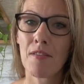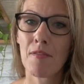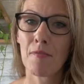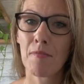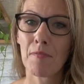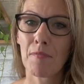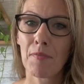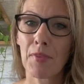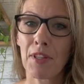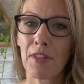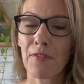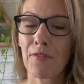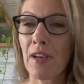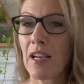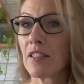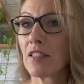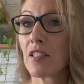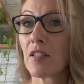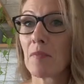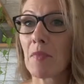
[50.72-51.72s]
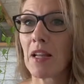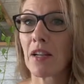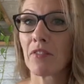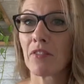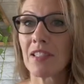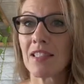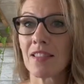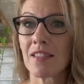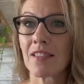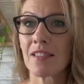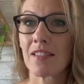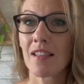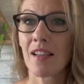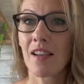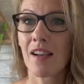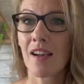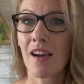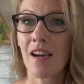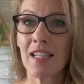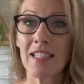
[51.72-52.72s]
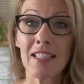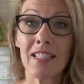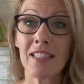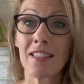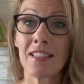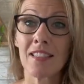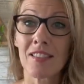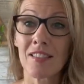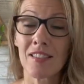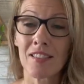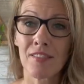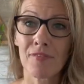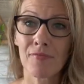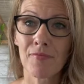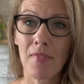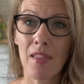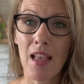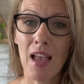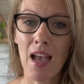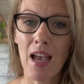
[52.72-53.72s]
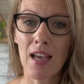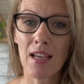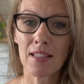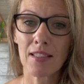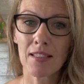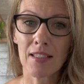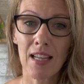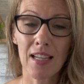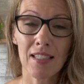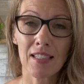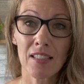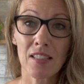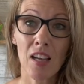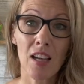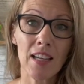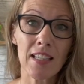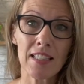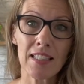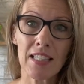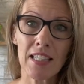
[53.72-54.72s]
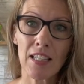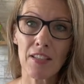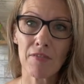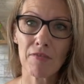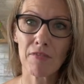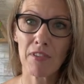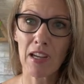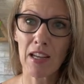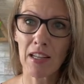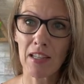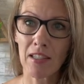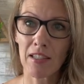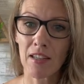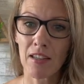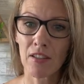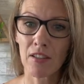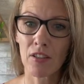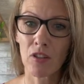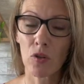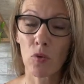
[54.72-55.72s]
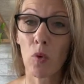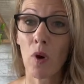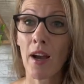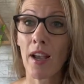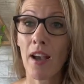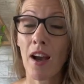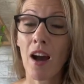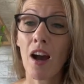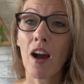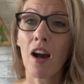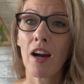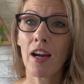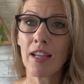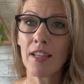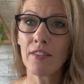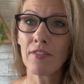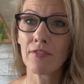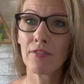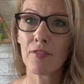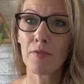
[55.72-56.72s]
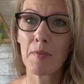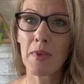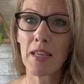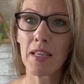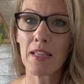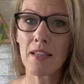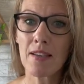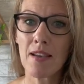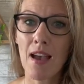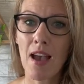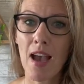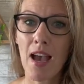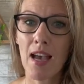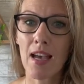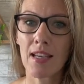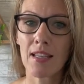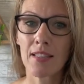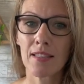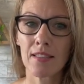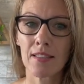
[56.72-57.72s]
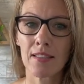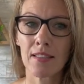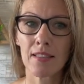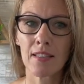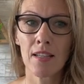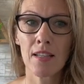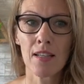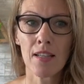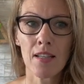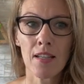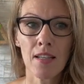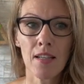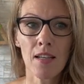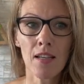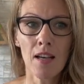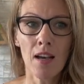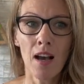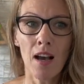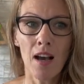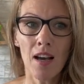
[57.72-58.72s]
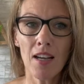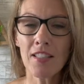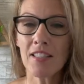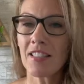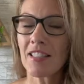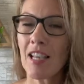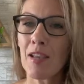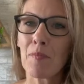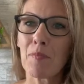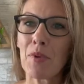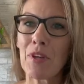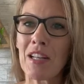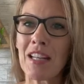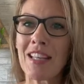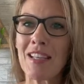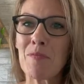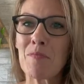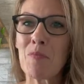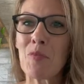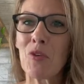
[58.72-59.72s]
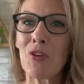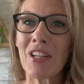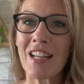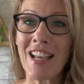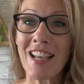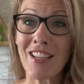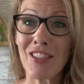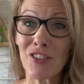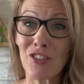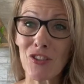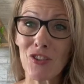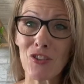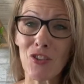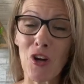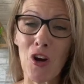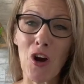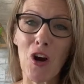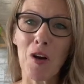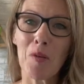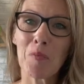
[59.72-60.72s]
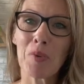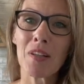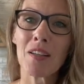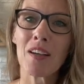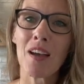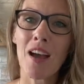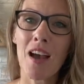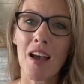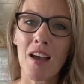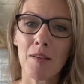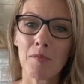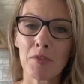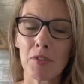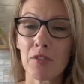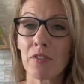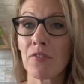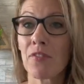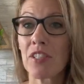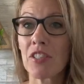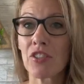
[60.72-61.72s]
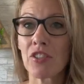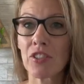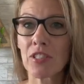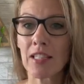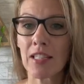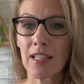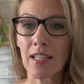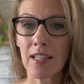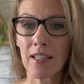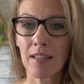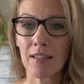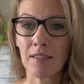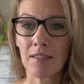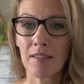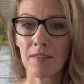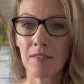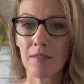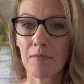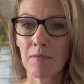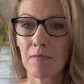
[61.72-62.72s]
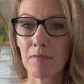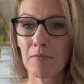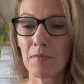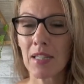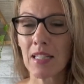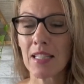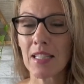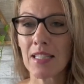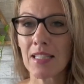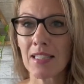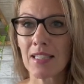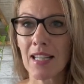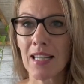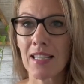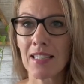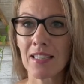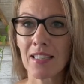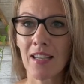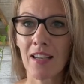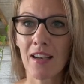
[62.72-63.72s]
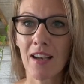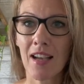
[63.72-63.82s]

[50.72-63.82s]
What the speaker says: But the fact of the matter is I didn't, and anxiety ran quite high for me, and I just kept pulling more layers on top, and to eventually, many years later, I